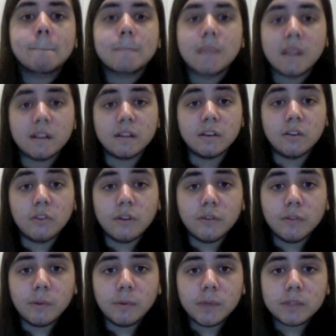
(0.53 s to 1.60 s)
Hello
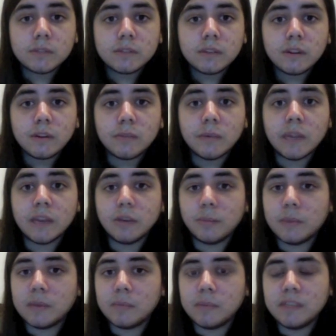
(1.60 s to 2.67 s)
everyone,
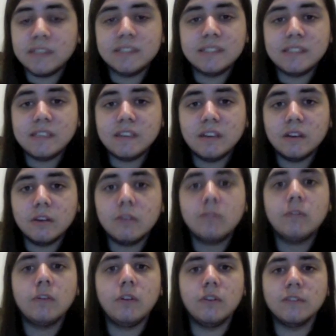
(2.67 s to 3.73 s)
Random NPC here
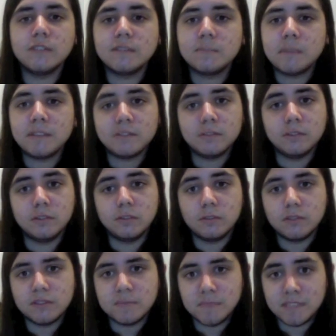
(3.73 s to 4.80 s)
for your special
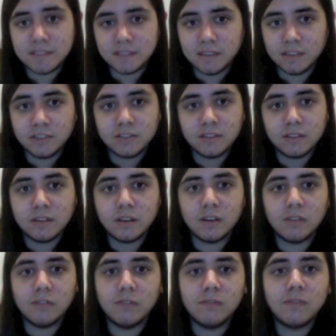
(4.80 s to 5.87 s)
Christmas edition
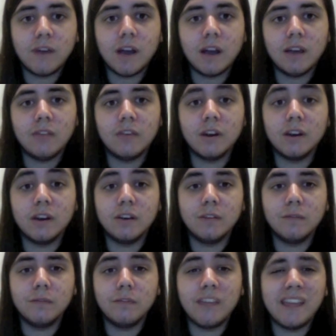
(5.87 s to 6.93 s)
of 5
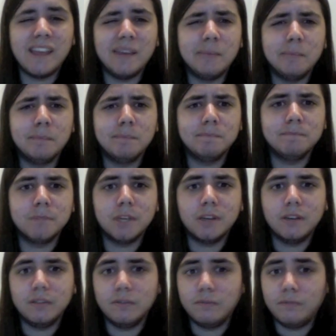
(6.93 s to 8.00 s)
Unfam,
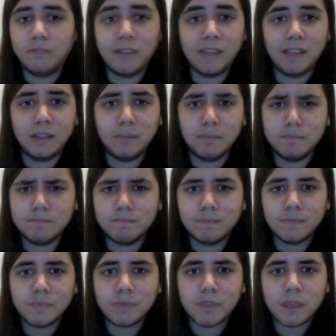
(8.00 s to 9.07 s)
Unfame.
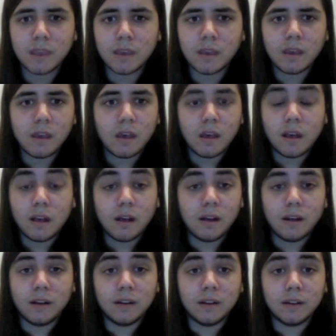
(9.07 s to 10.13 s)

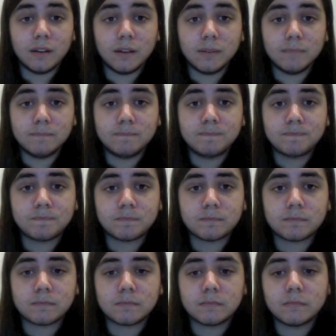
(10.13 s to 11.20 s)
Uh,
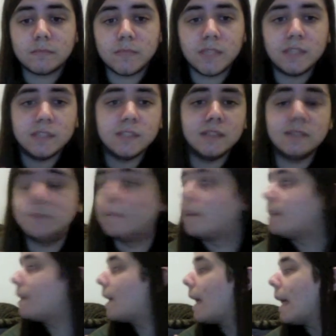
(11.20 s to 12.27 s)
this is
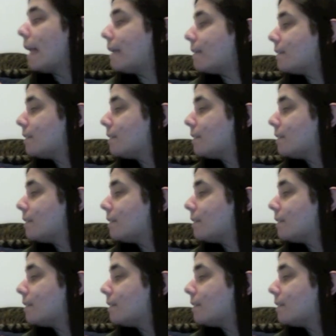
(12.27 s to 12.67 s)
my cat.